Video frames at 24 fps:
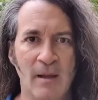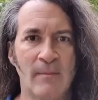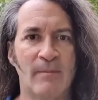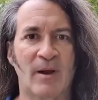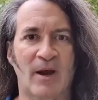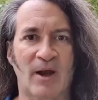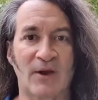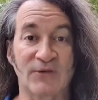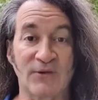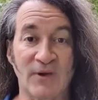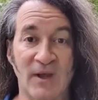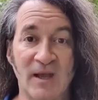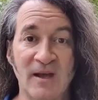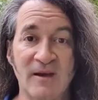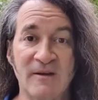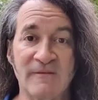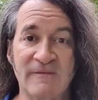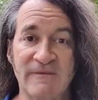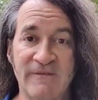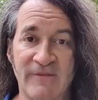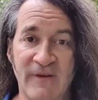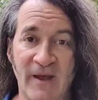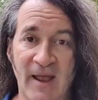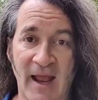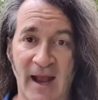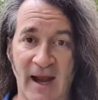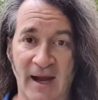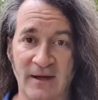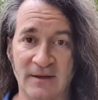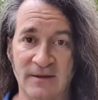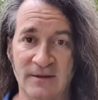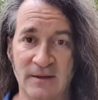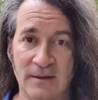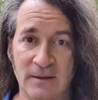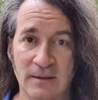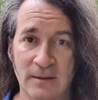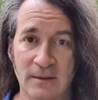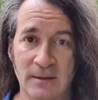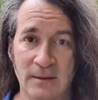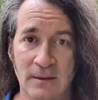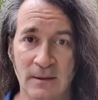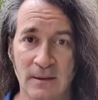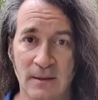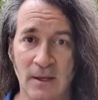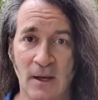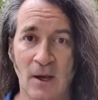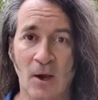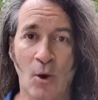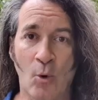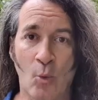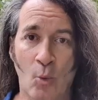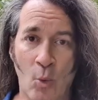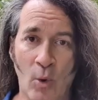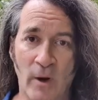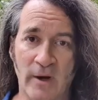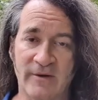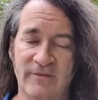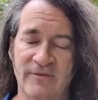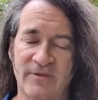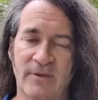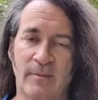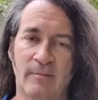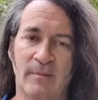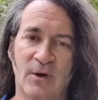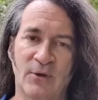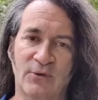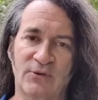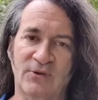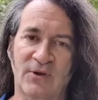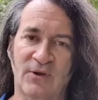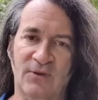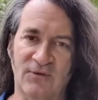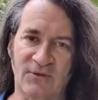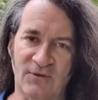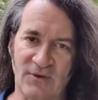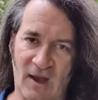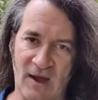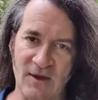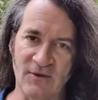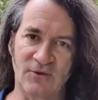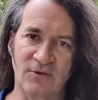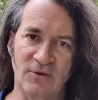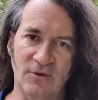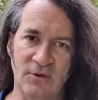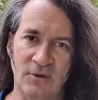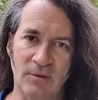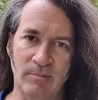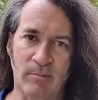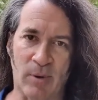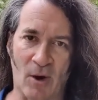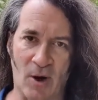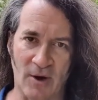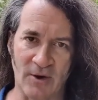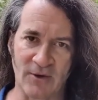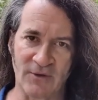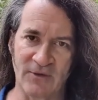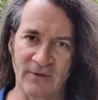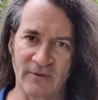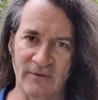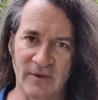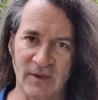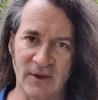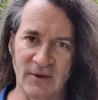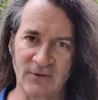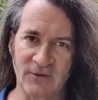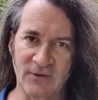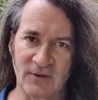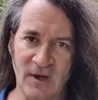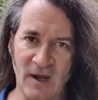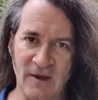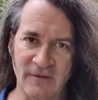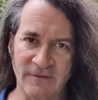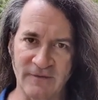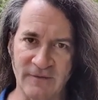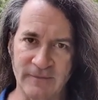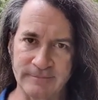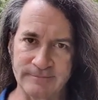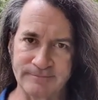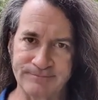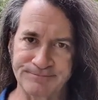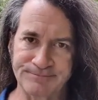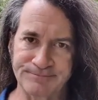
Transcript: Because in fact, one of the most essential parts of this stuff